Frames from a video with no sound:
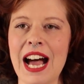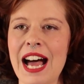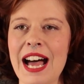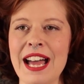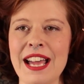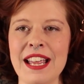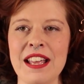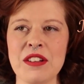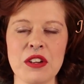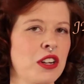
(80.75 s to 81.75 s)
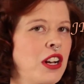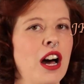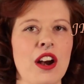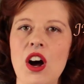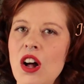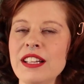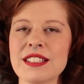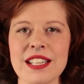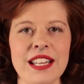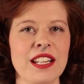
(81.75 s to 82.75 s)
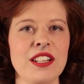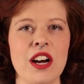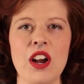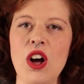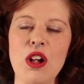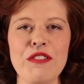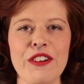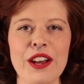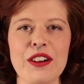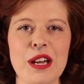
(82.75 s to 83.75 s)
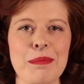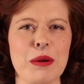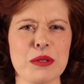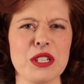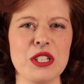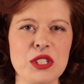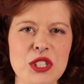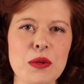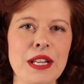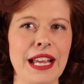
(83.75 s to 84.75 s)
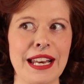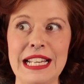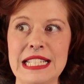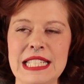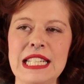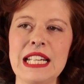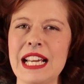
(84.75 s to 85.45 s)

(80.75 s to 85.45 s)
I got all excited, got all fired up. I was gonna do it, and I did it.